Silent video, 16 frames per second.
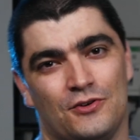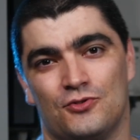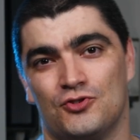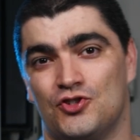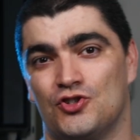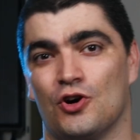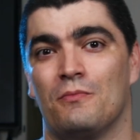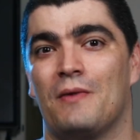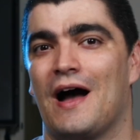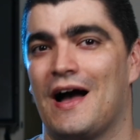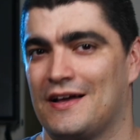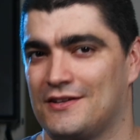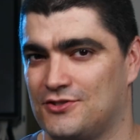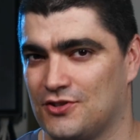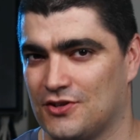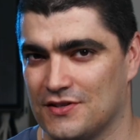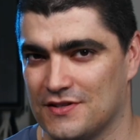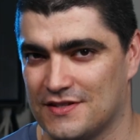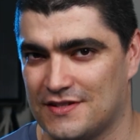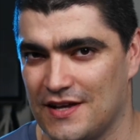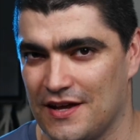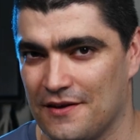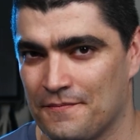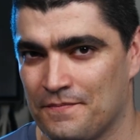good job, as you can
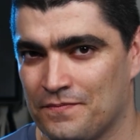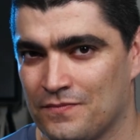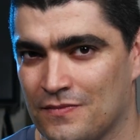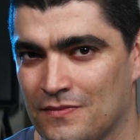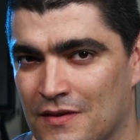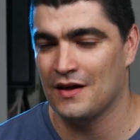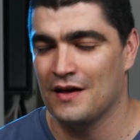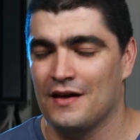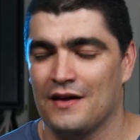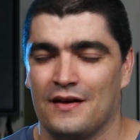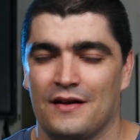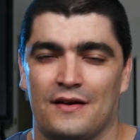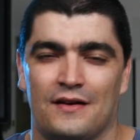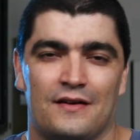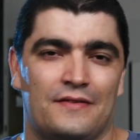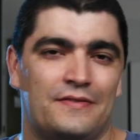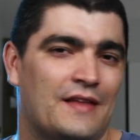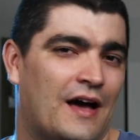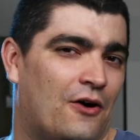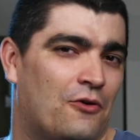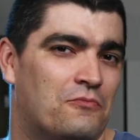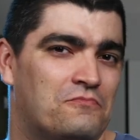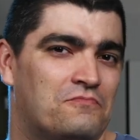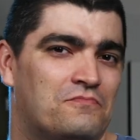see.
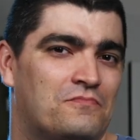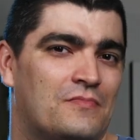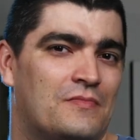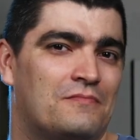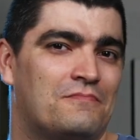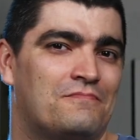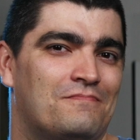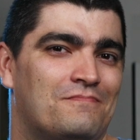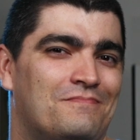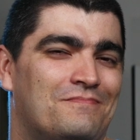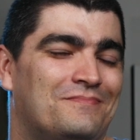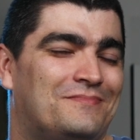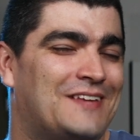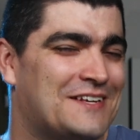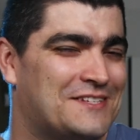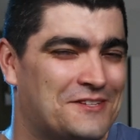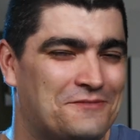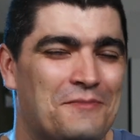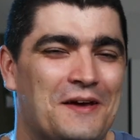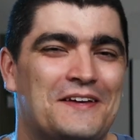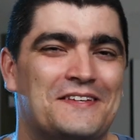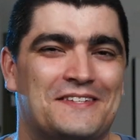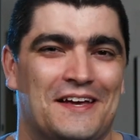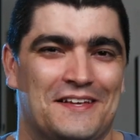Now, does it
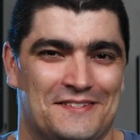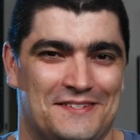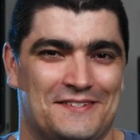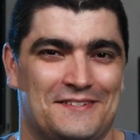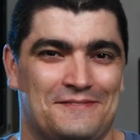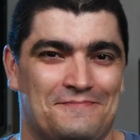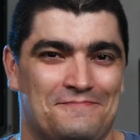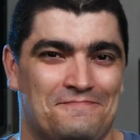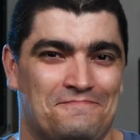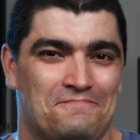make sense?